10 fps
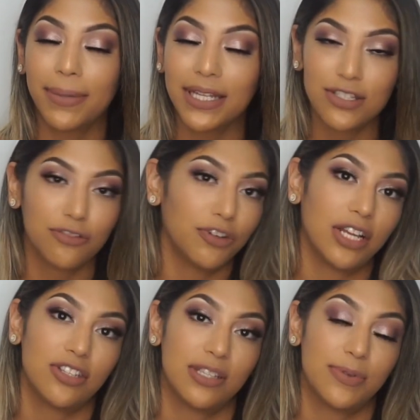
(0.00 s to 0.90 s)
Please don't
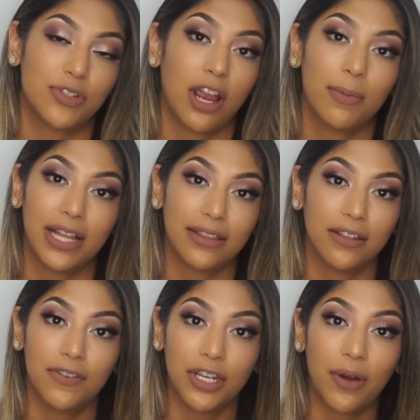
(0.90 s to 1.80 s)
forget to subscribe and like
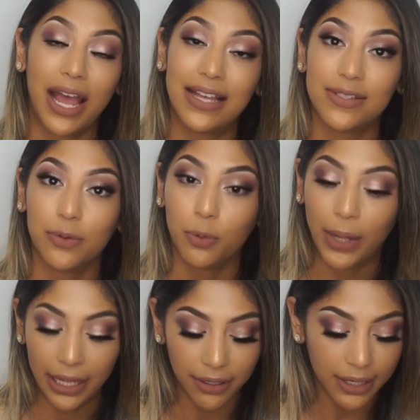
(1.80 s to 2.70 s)
the video as
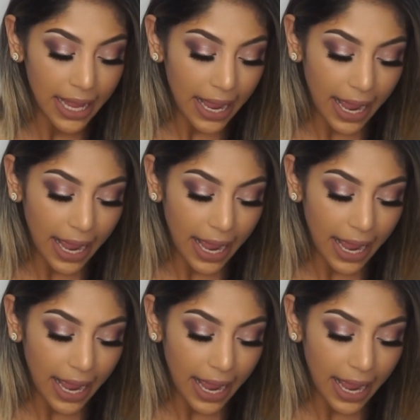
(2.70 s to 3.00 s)
well.